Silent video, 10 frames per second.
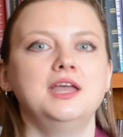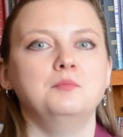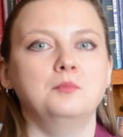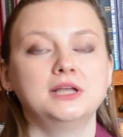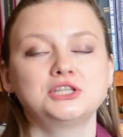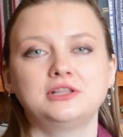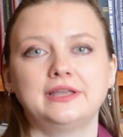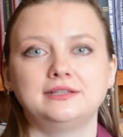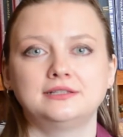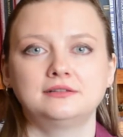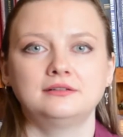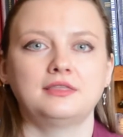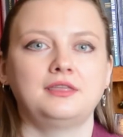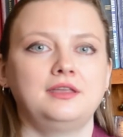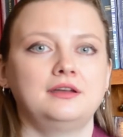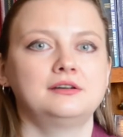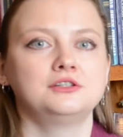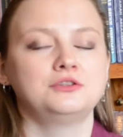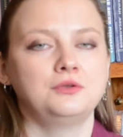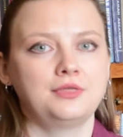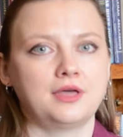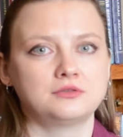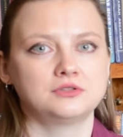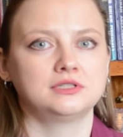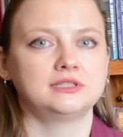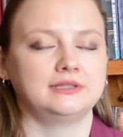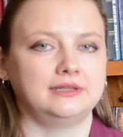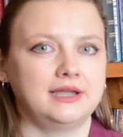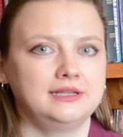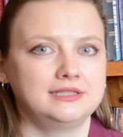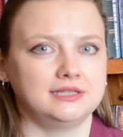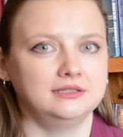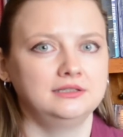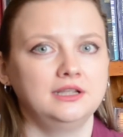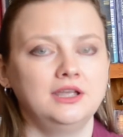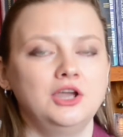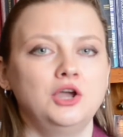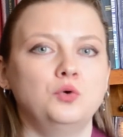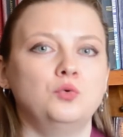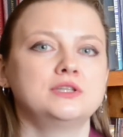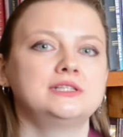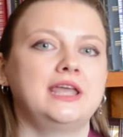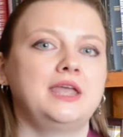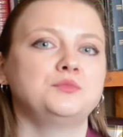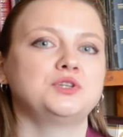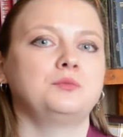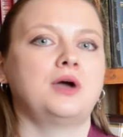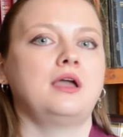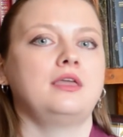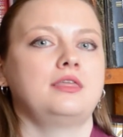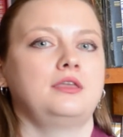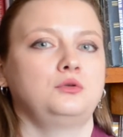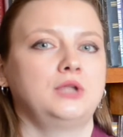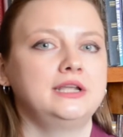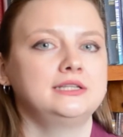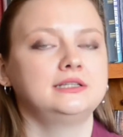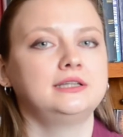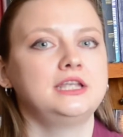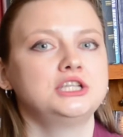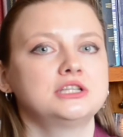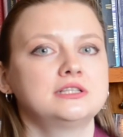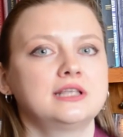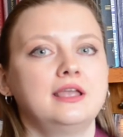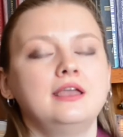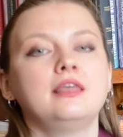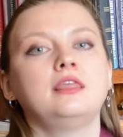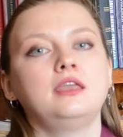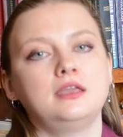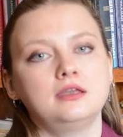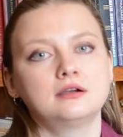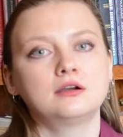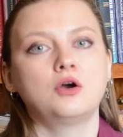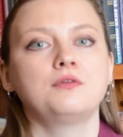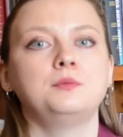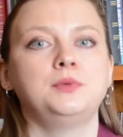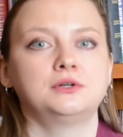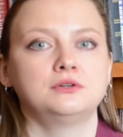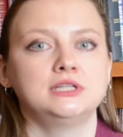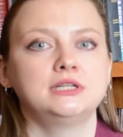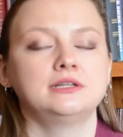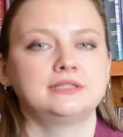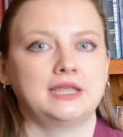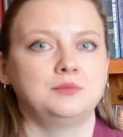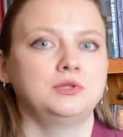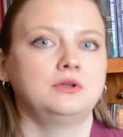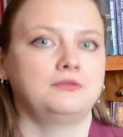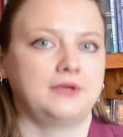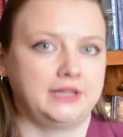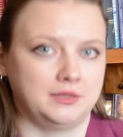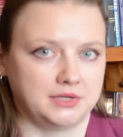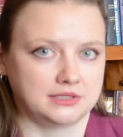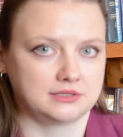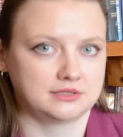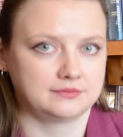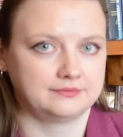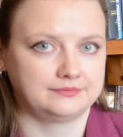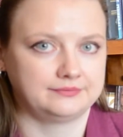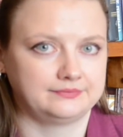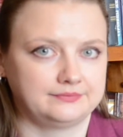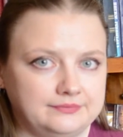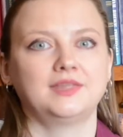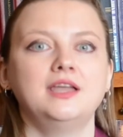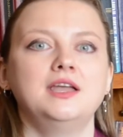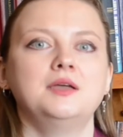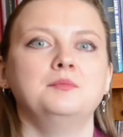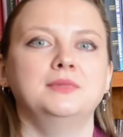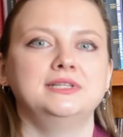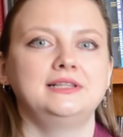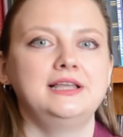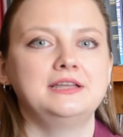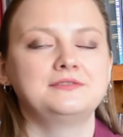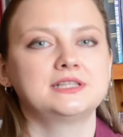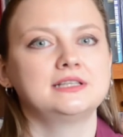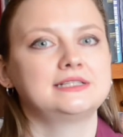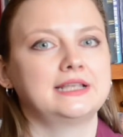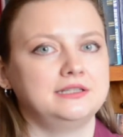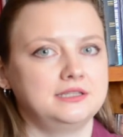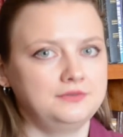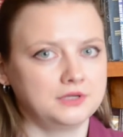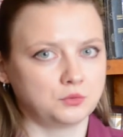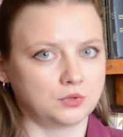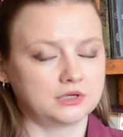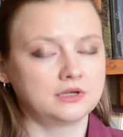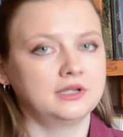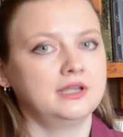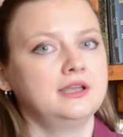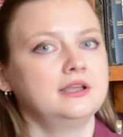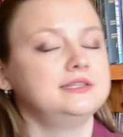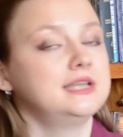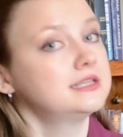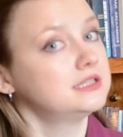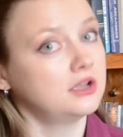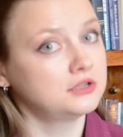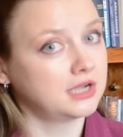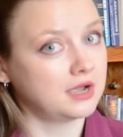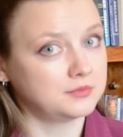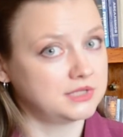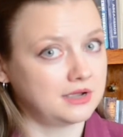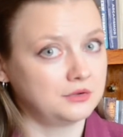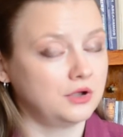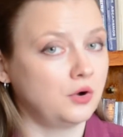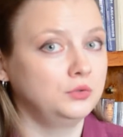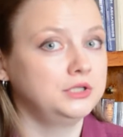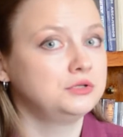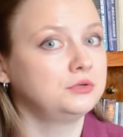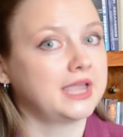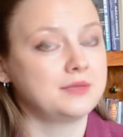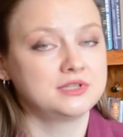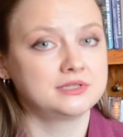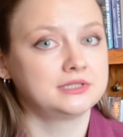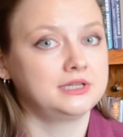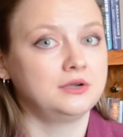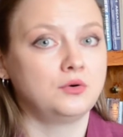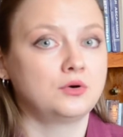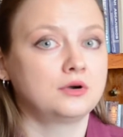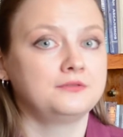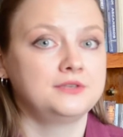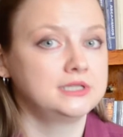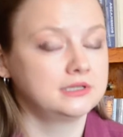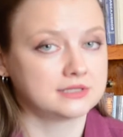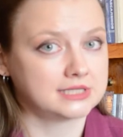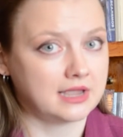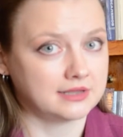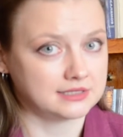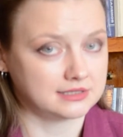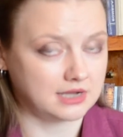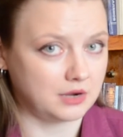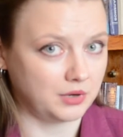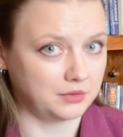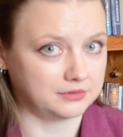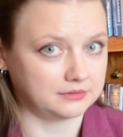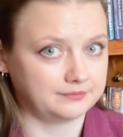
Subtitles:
Much later, the year 2019 was named by the United Nations the Year the Periodic Table of Elements. Mendeleev's scientific work does not come down only to chemistry or physical sciences, however.